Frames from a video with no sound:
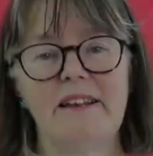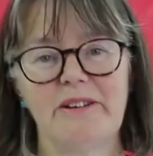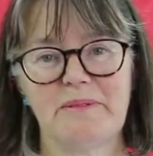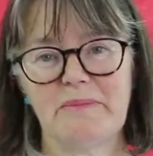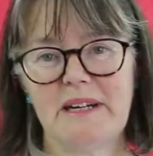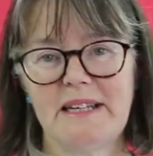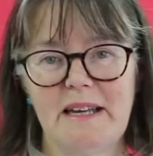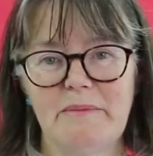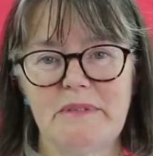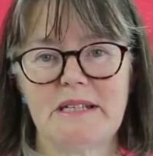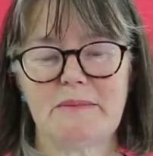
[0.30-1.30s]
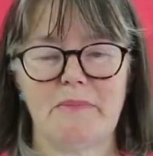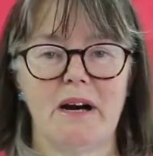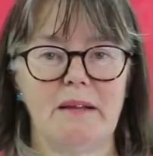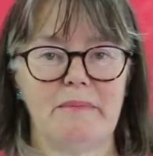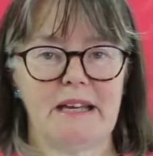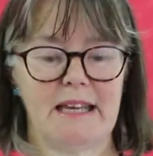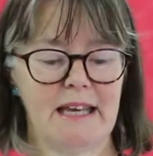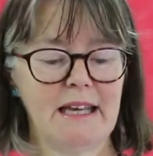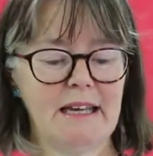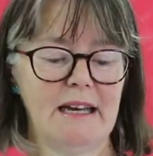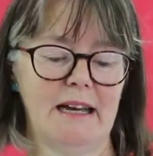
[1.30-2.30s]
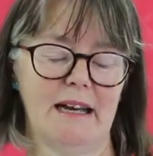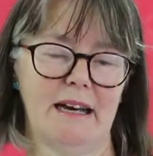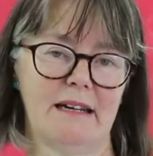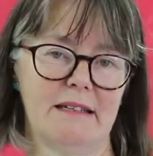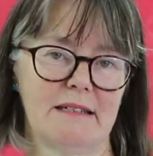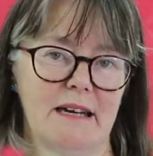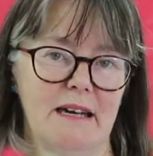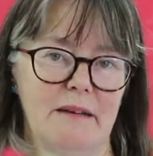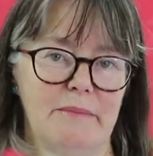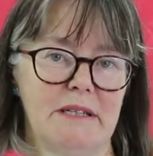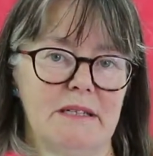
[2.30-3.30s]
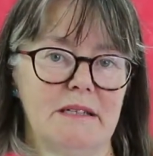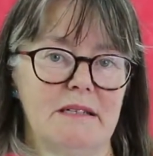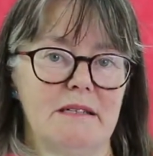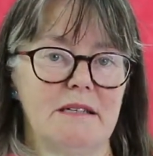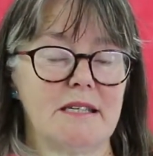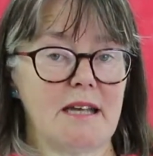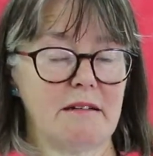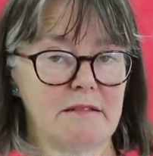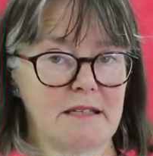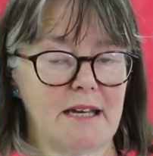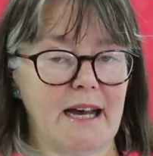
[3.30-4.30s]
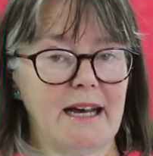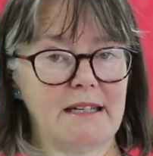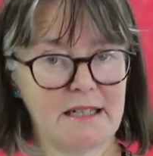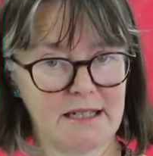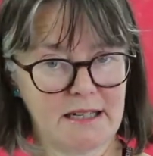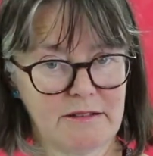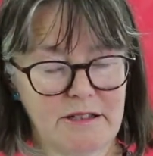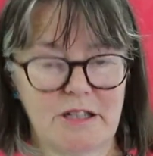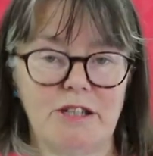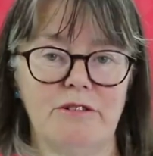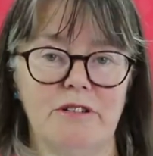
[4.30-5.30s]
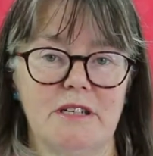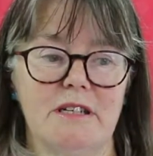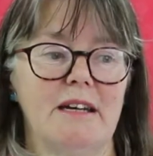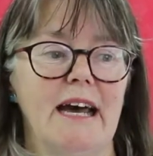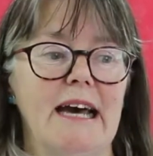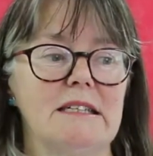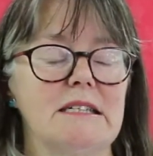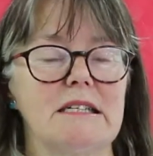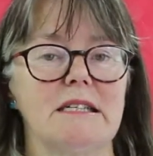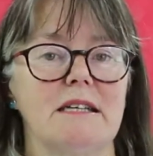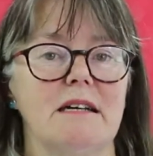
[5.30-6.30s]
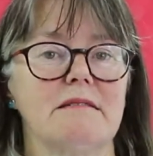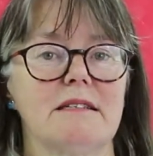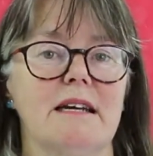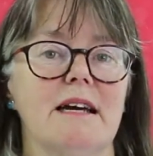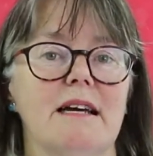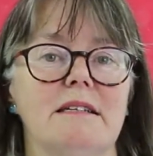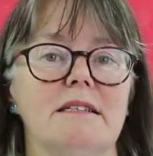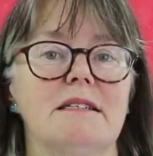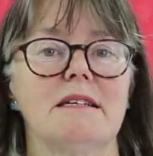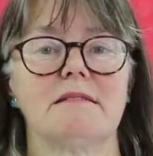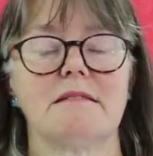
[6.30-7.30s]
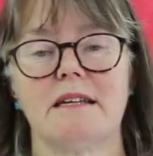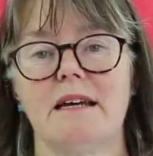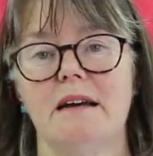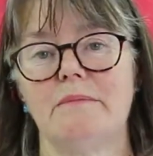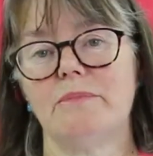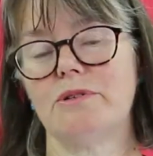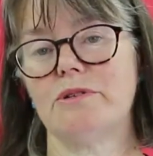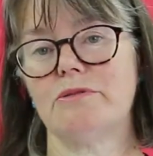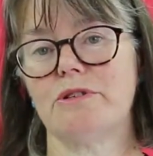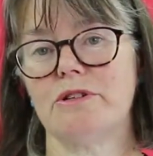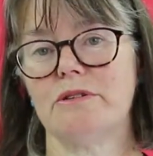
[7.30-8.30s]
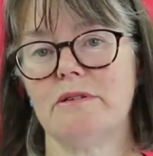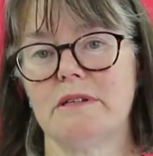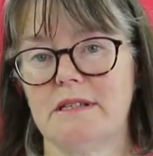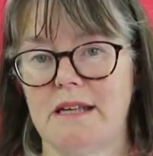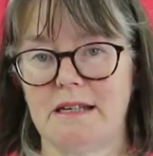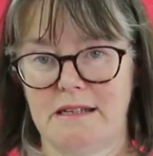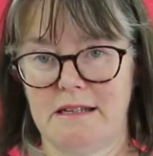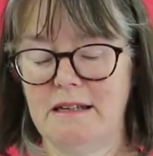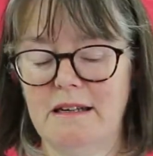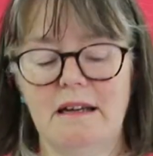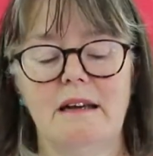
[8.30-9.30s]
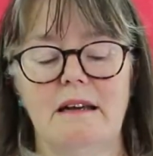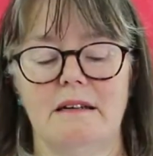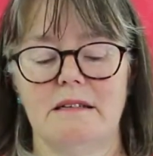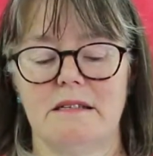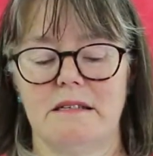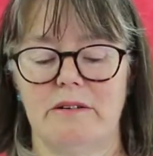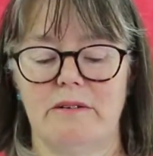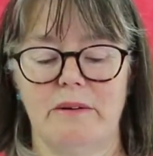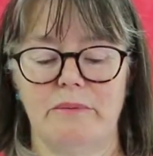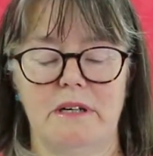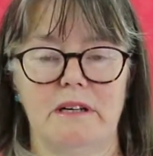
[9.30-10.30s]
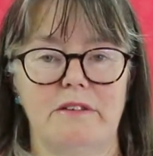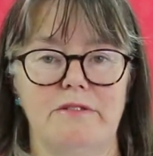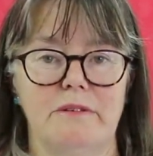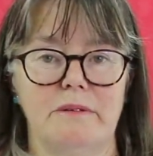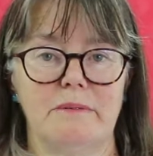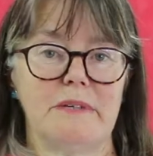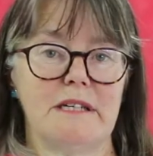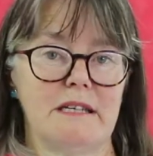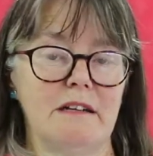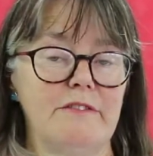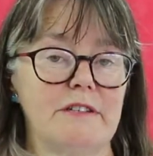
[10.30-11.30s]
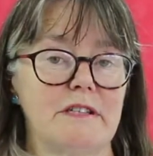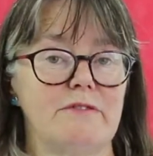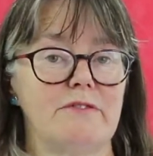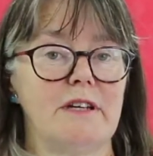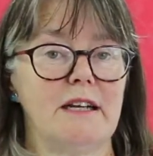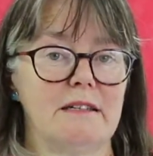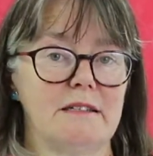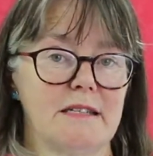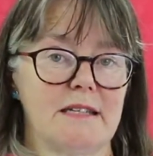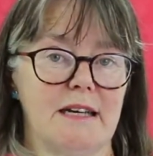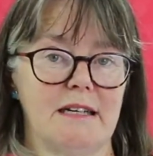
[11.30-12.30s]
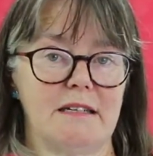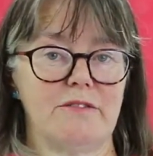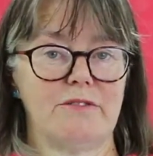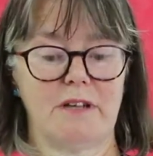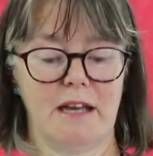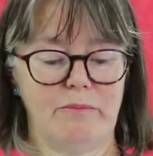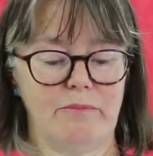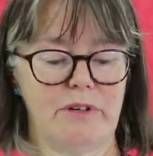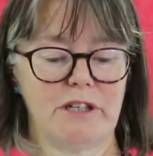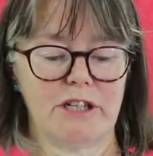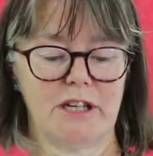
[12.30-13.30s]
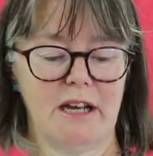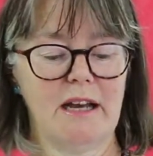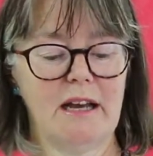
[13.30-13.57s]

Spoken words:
Hello, my name is Mali McGhee and I am a CELTA and DELTA tutor and a CELTA and DELTA Module 2 assessor. So I work for myself as a freelance and for Cambridge.